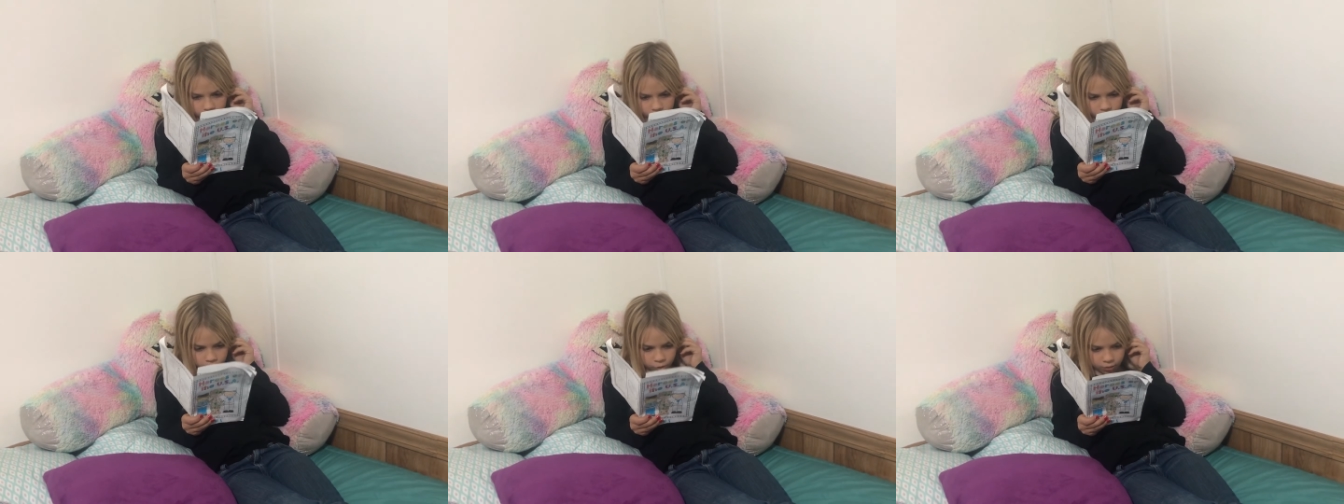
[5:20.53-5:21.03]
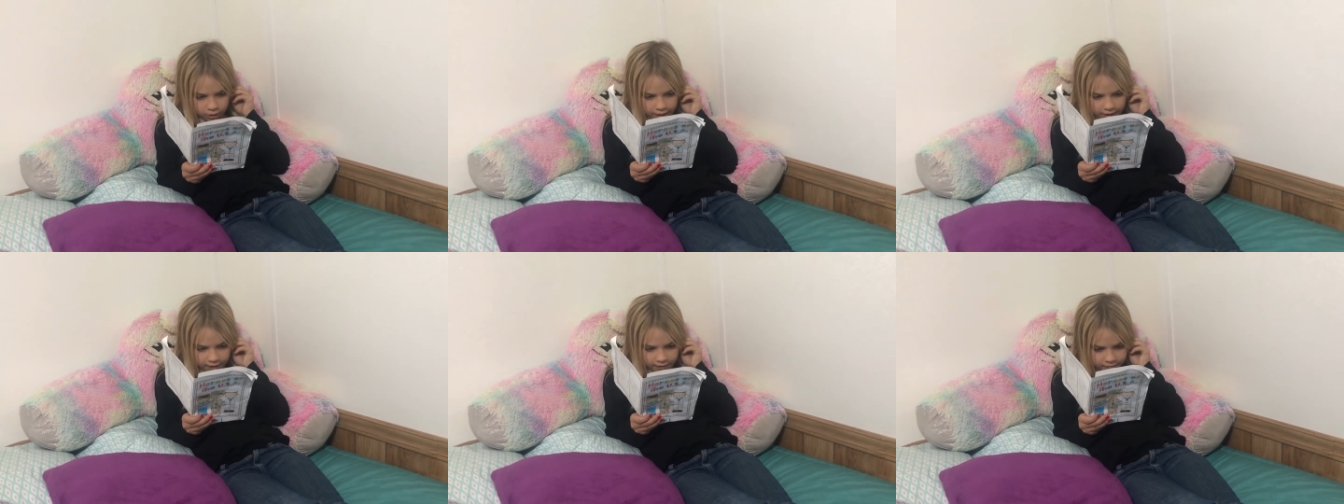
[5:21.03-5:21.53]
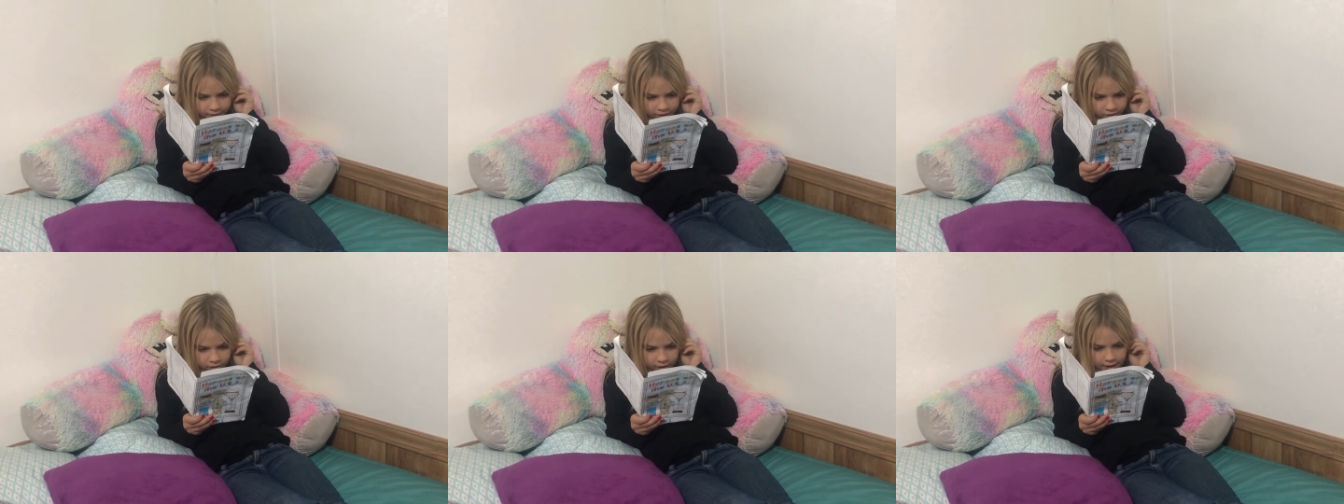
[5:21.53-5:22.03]
who gave
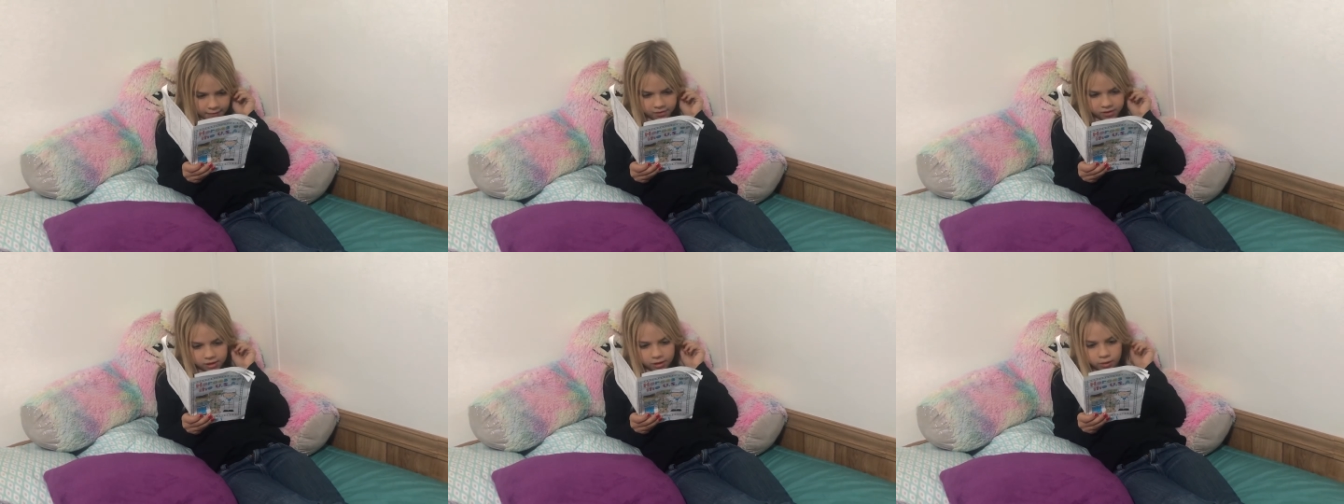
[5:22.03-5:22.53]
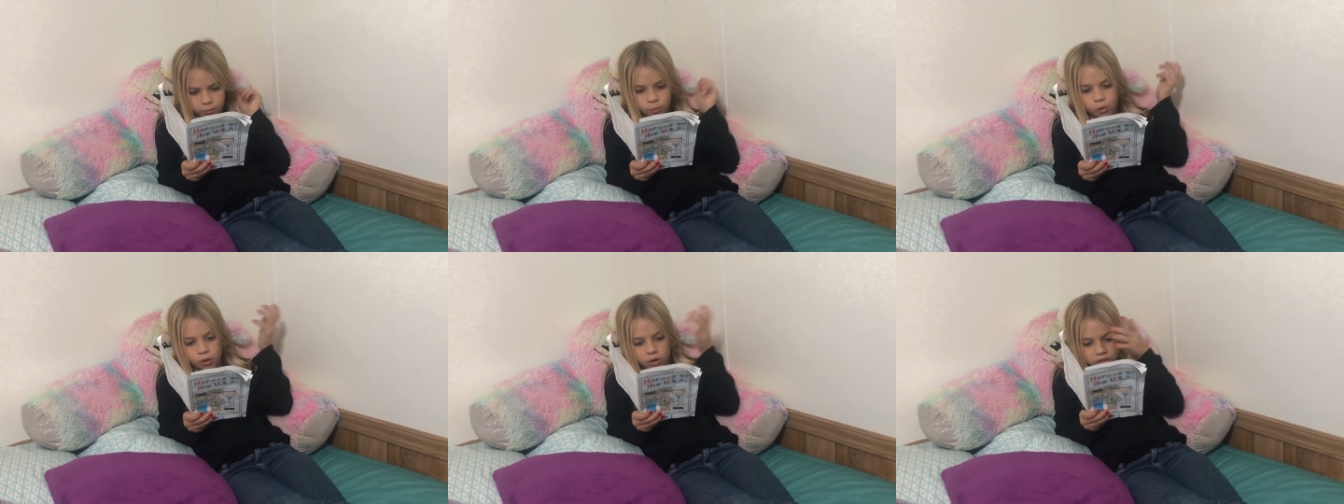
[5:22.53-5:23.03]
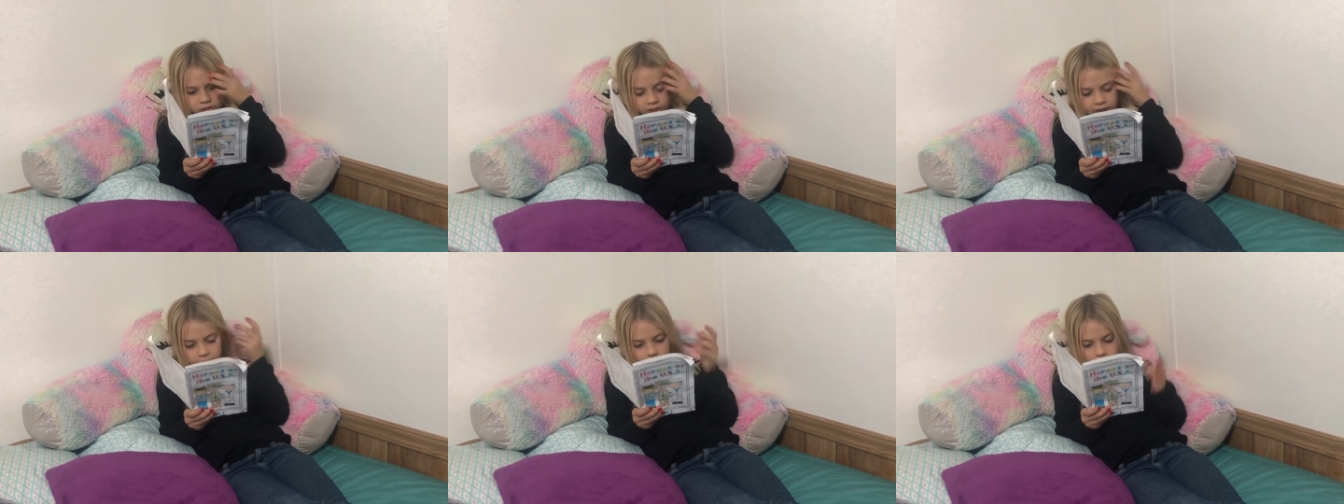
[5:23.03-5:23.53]
their lives in wars
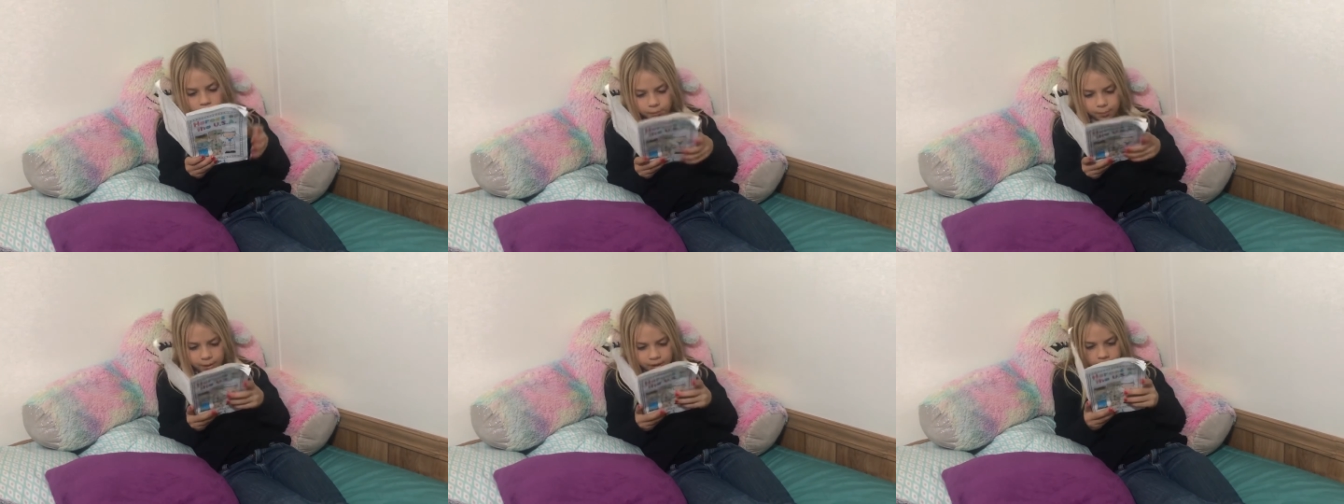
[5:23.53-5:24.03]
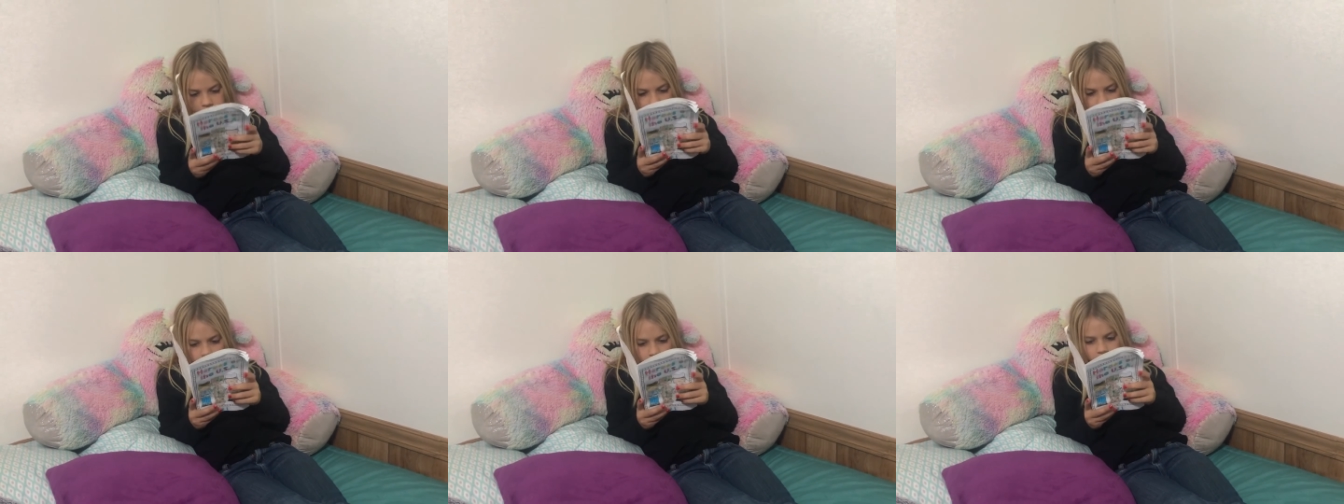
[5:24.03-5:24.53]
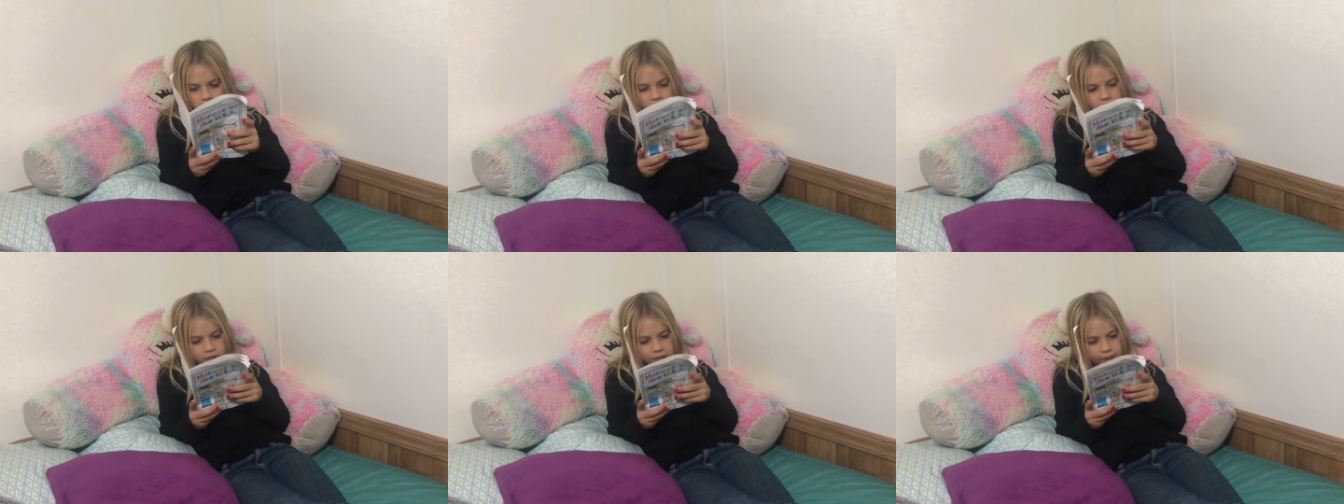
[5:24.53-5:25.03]
and army
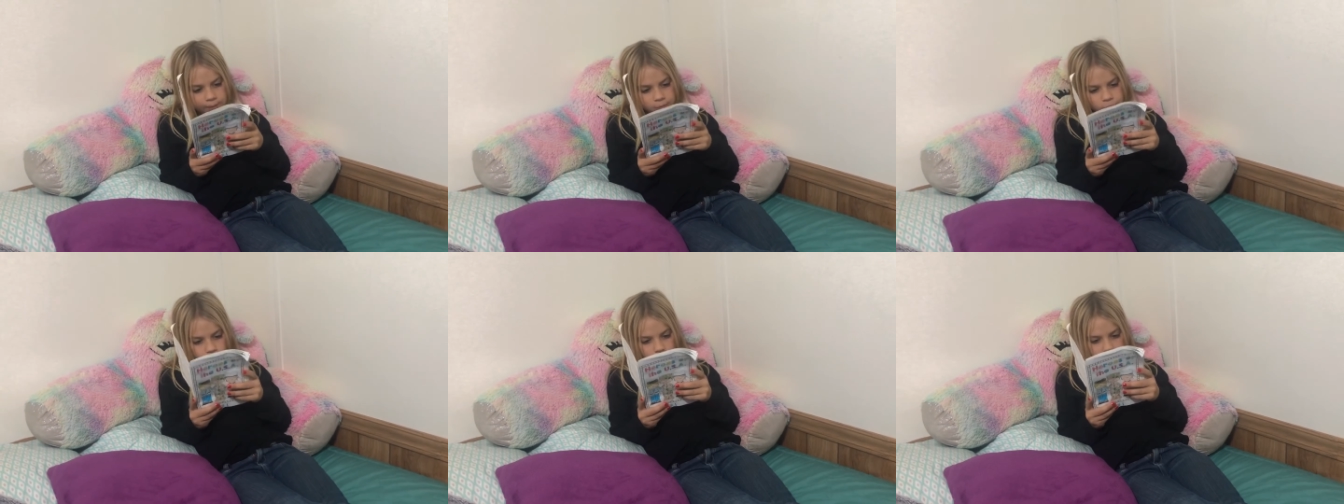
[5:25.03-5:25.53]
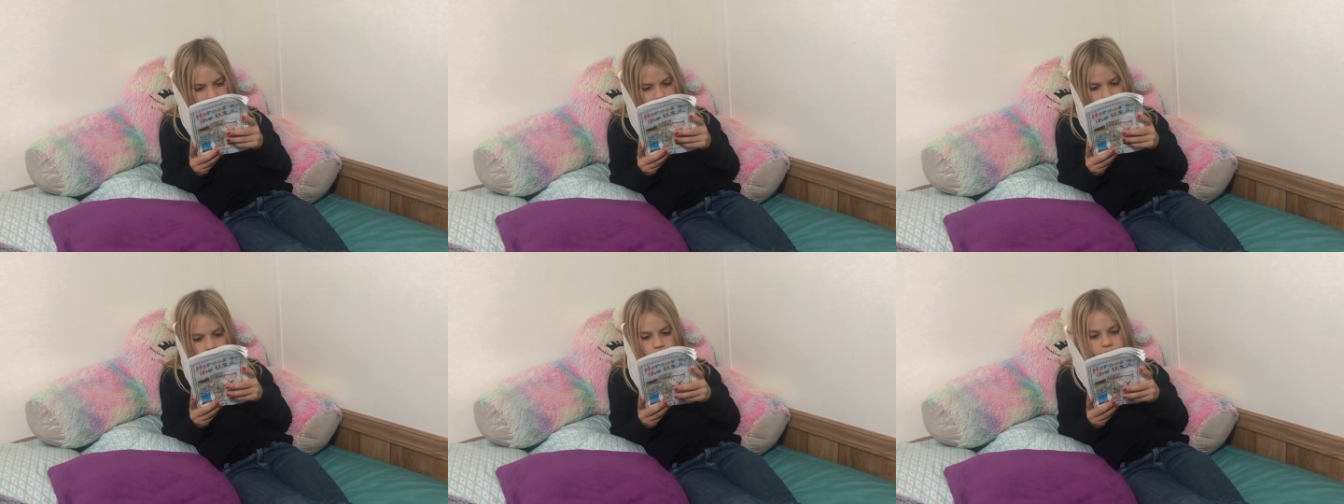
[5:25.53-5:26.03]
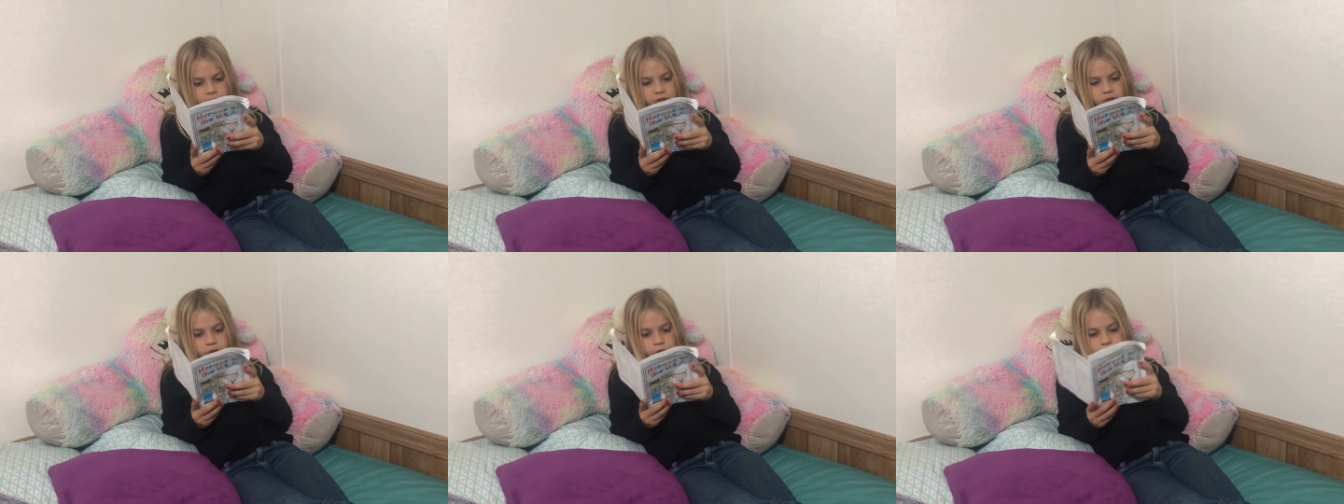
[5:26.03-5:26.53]
guard keeps watch over the
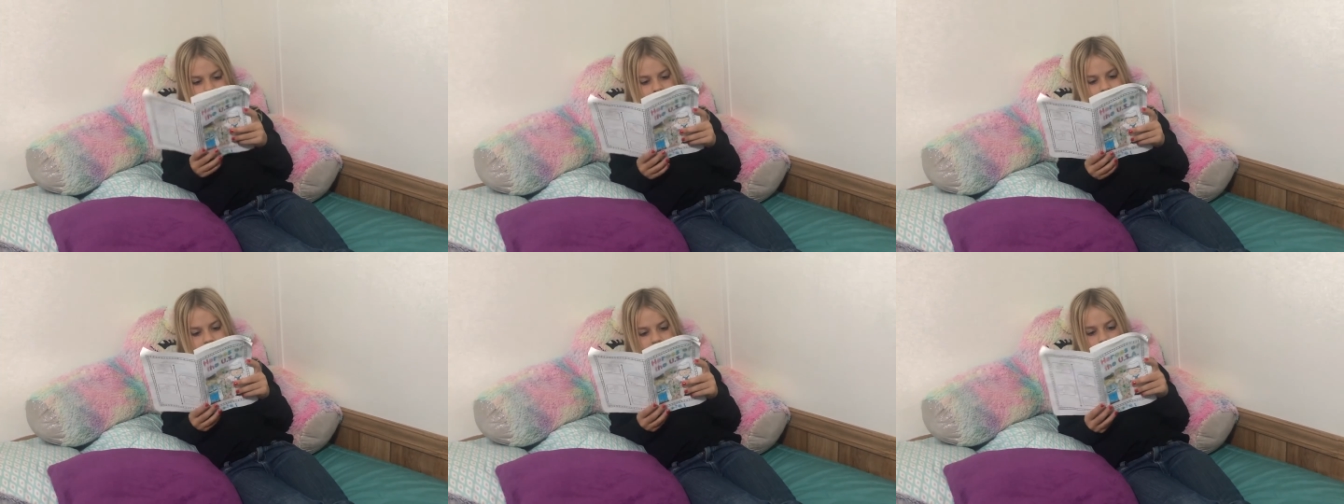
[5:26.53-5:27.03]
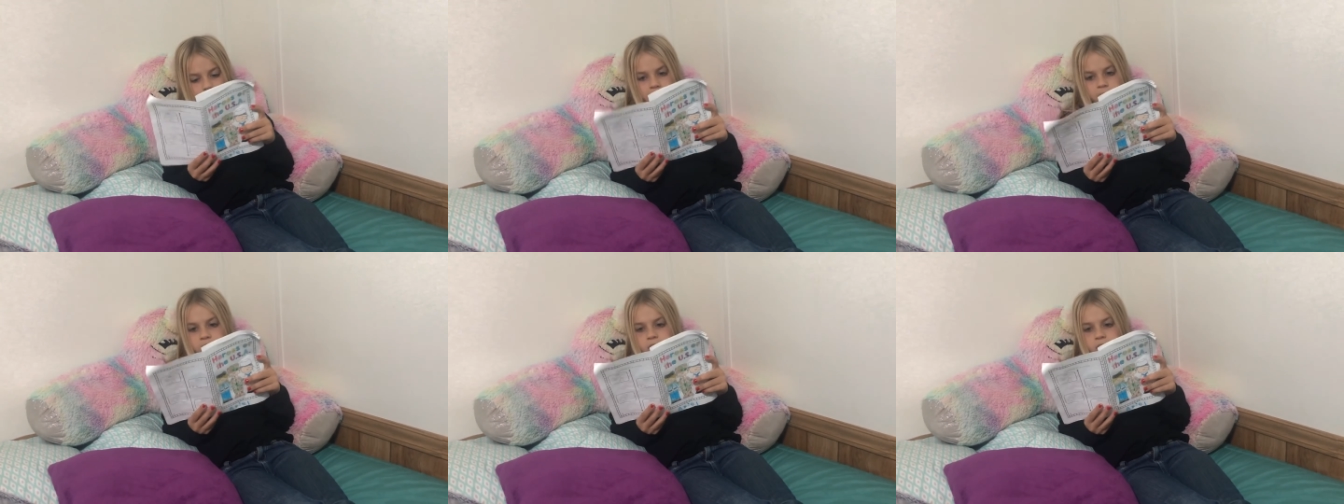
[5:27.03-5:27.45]
tomb day and night.